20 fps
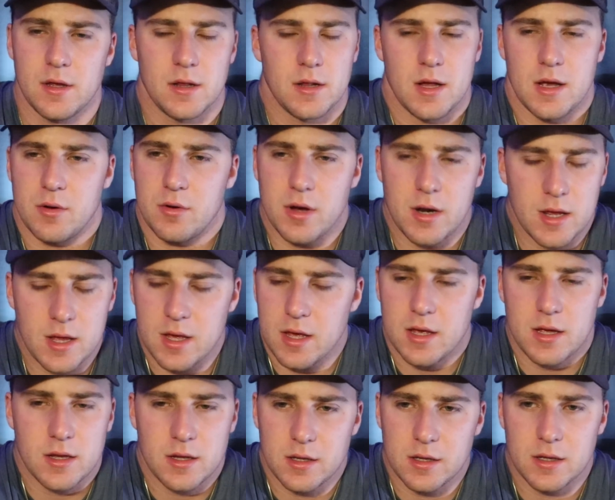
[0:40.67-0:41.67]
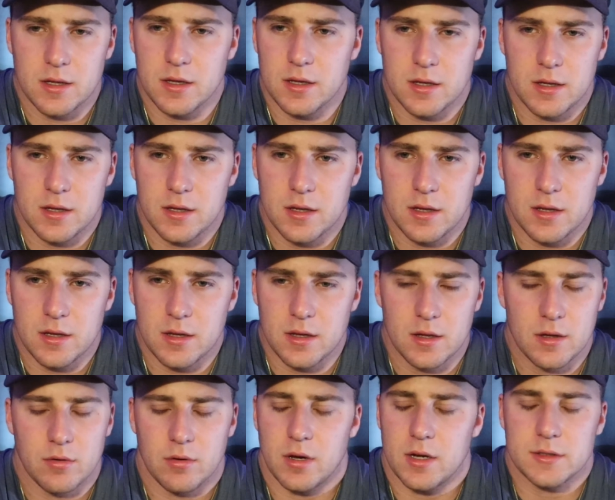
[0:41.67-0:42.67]
Like,
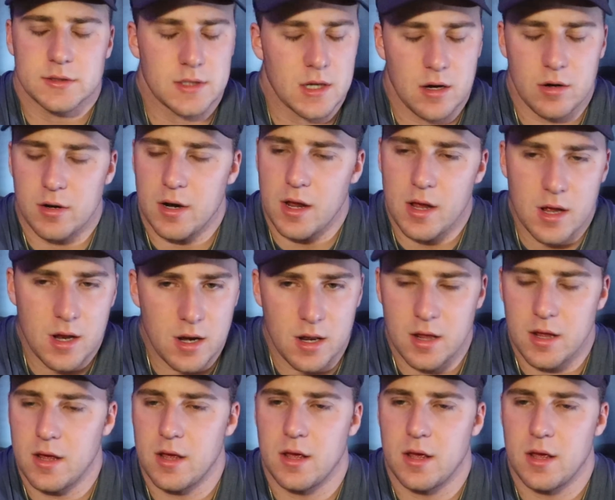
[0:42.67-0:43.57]
what is going on?